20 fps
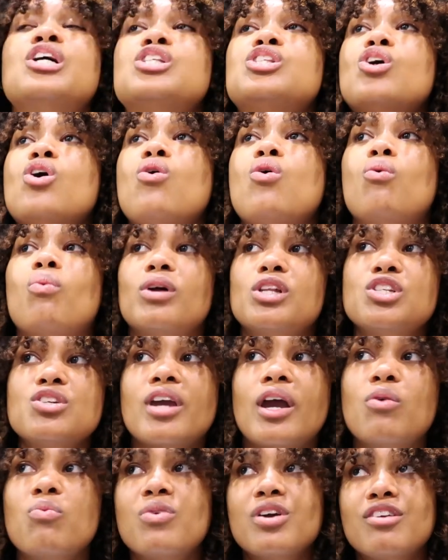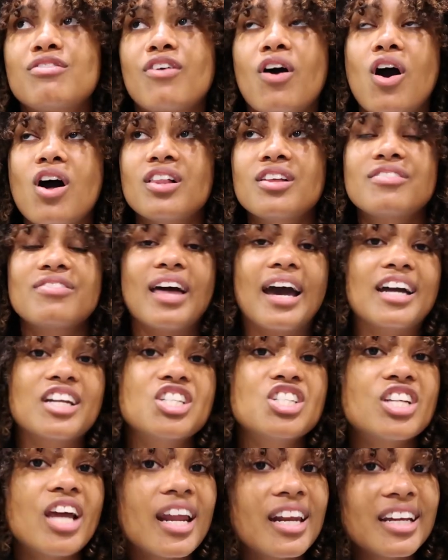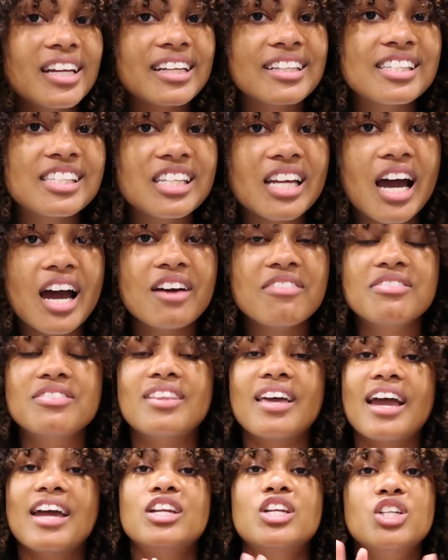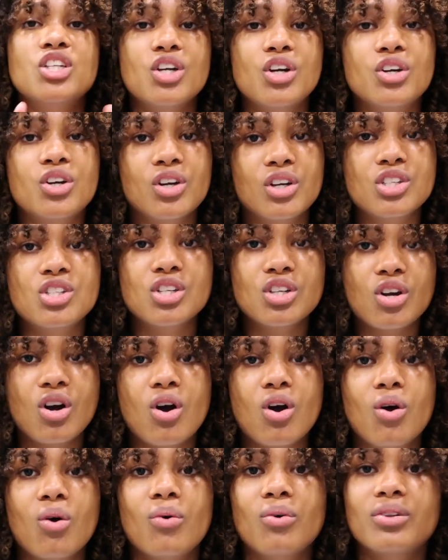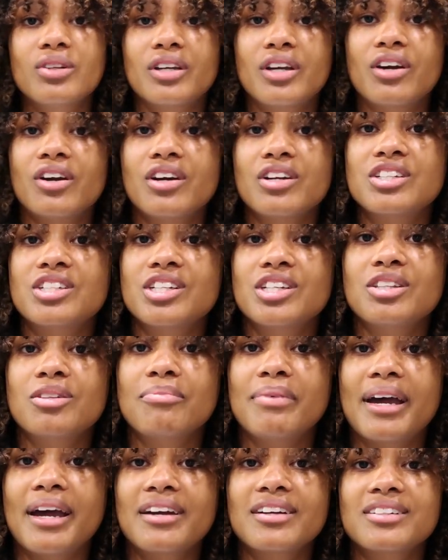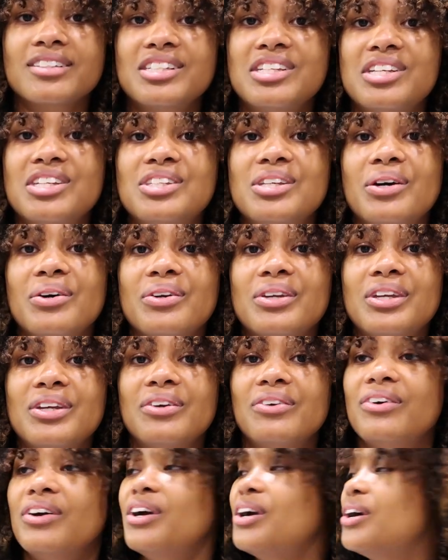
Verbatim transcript: So once you get rid of all of that shedding and stuff, then you're good to go. Look at Hershey in the back, she's so cute.